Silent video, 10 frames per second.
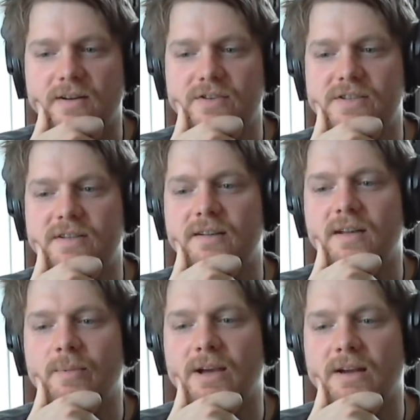
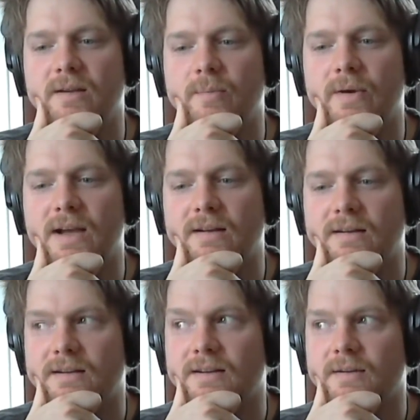constantly about it, but
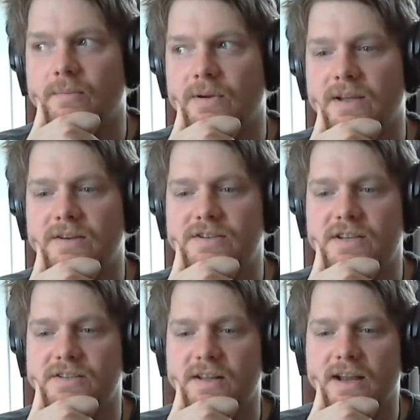because
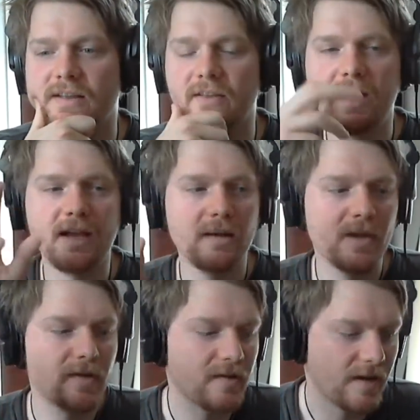it's like their
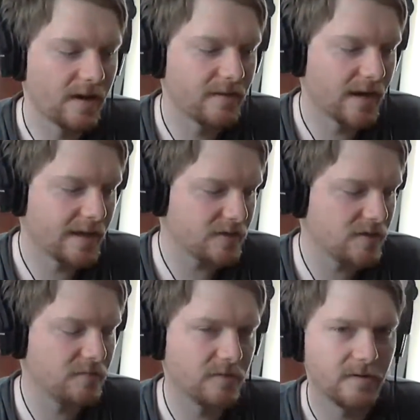community, they're like, it's
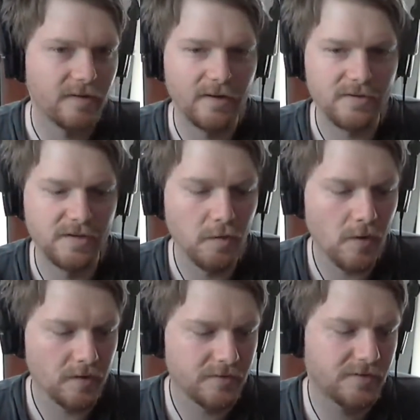different, you know, it's
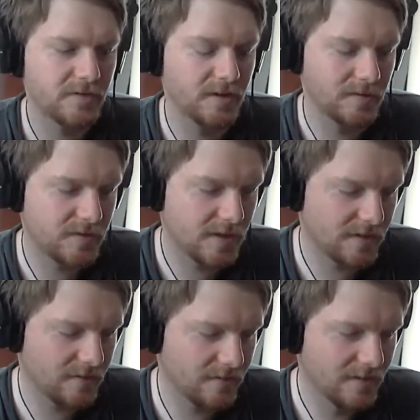nuanced. You know,
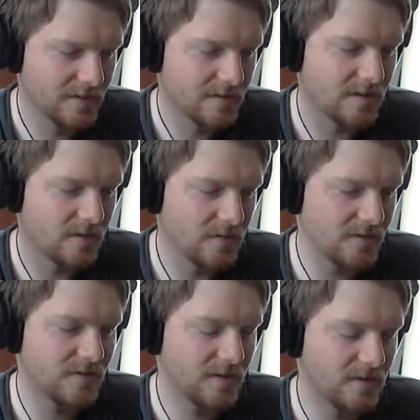Sargon didn't know
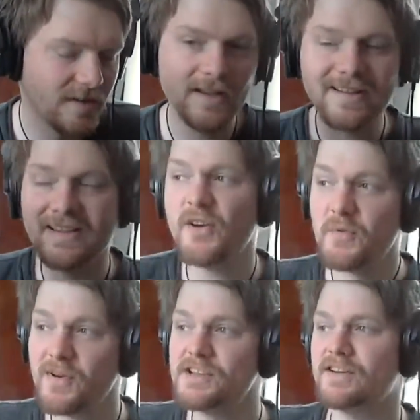this, I didn't know. The
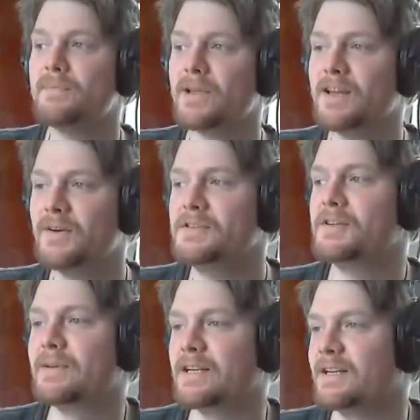only reason I'm being
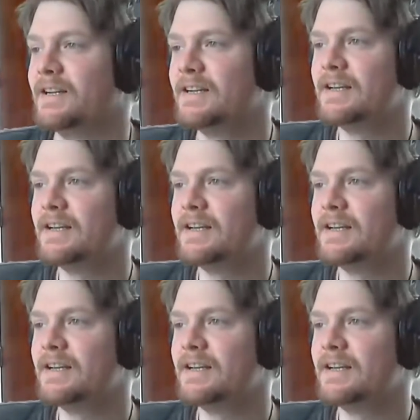nuanced about it